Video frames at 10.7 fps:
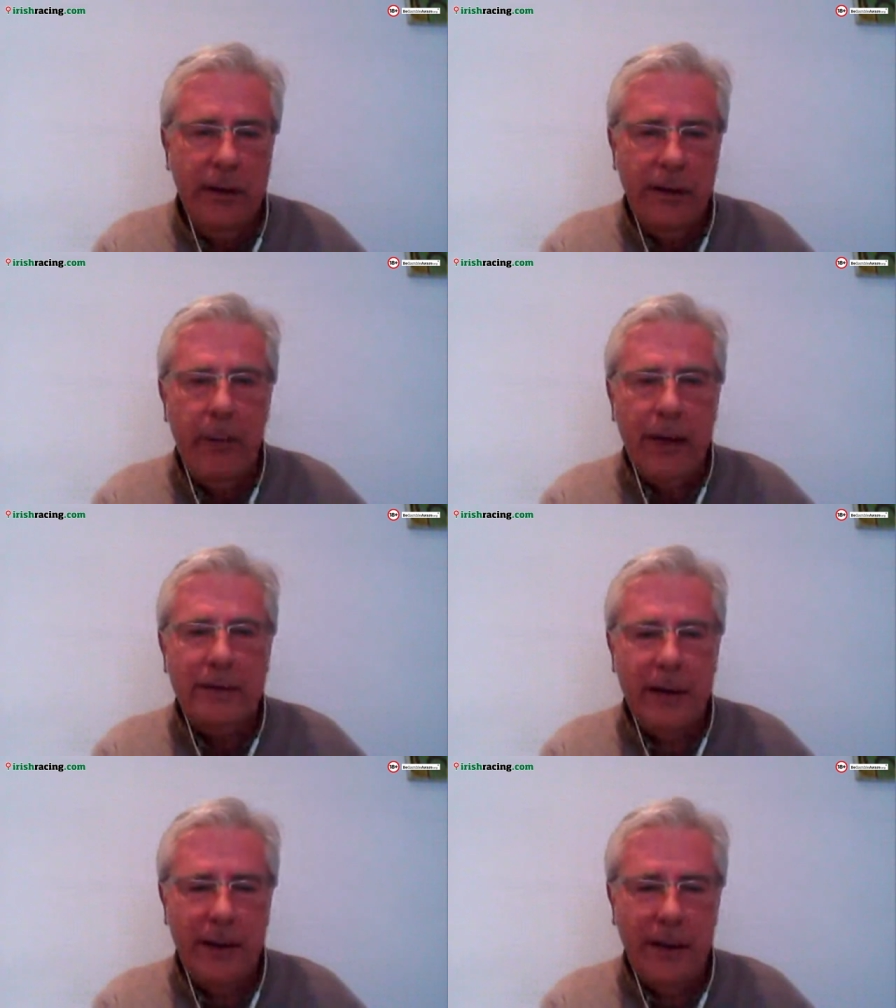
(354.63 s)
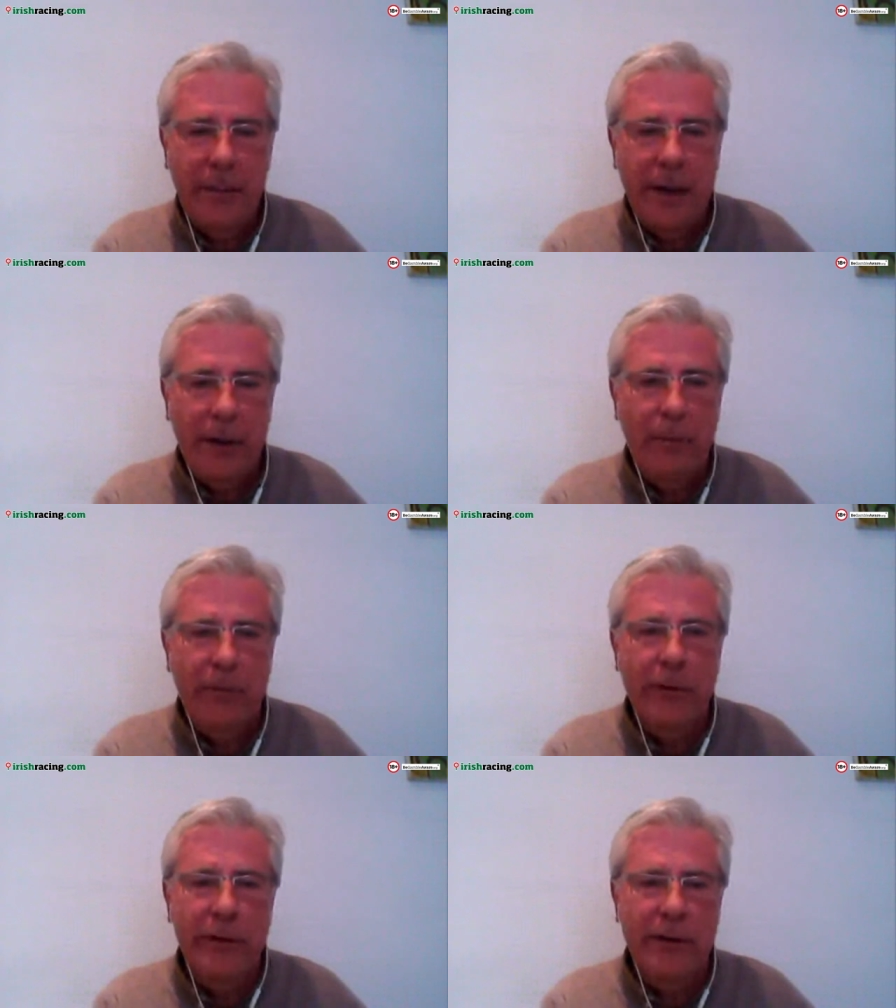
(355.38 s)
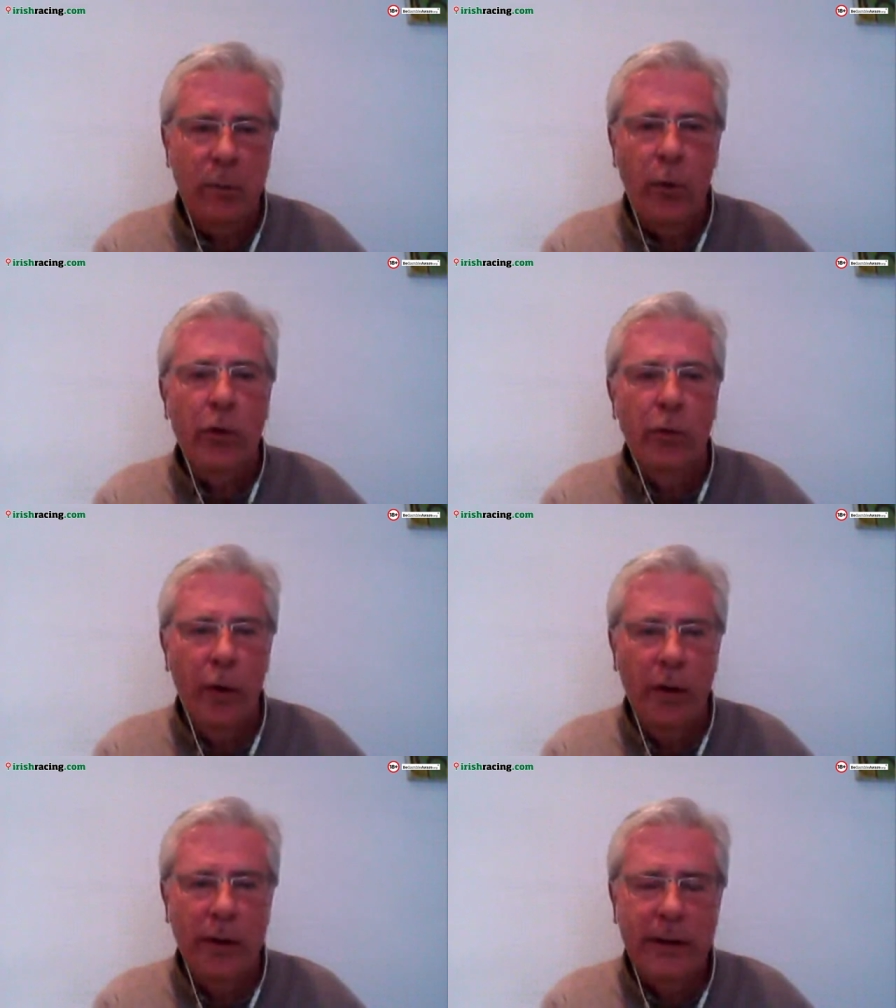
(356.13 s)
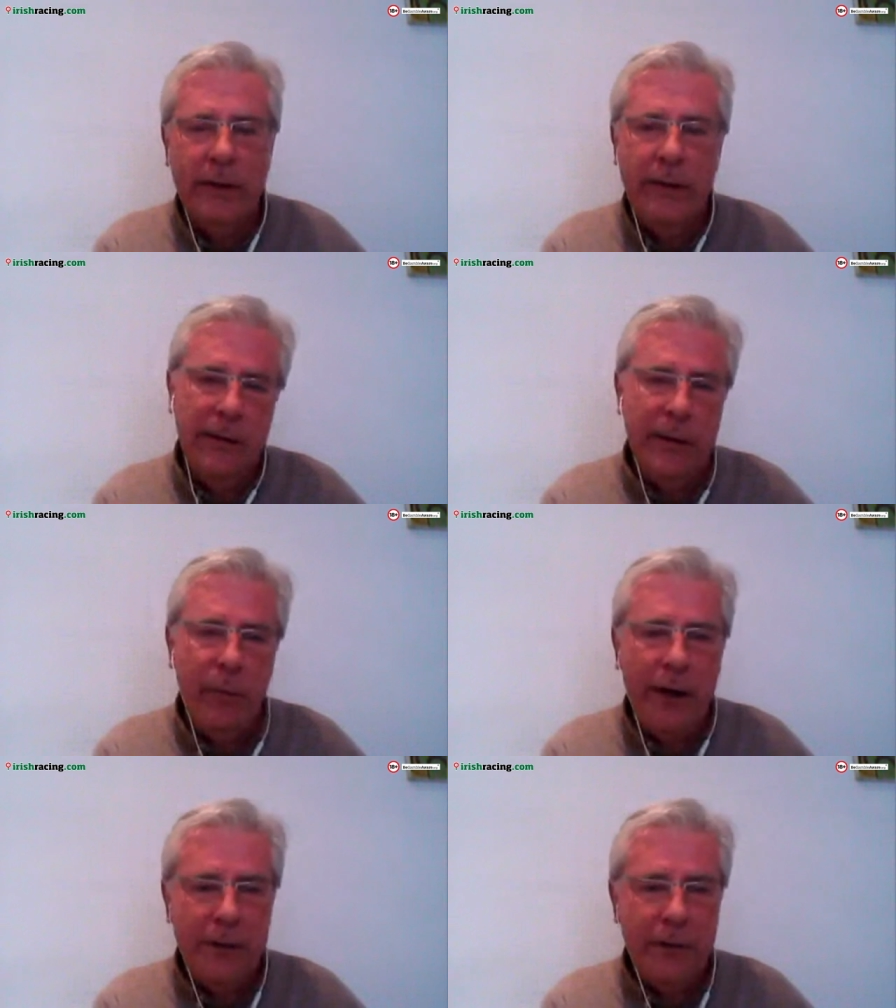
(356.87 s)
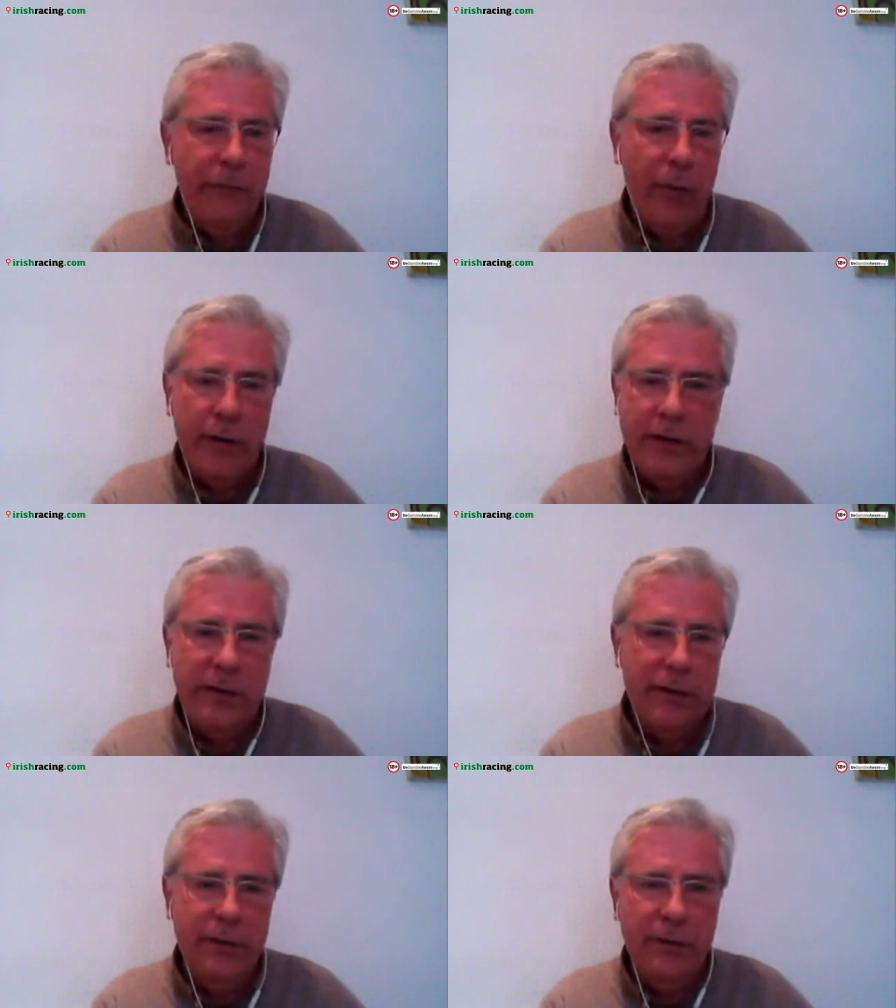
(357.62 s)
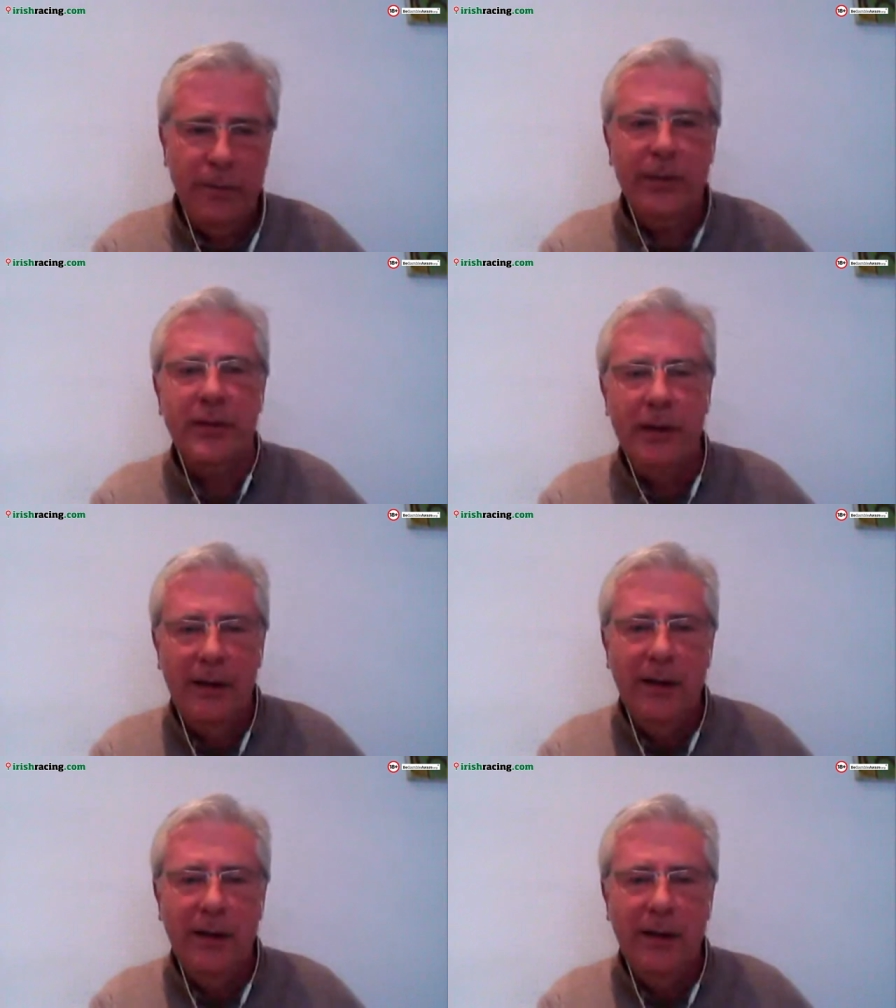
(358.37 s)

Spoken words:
The best they can make up for it is one run. It nearly ran to 42.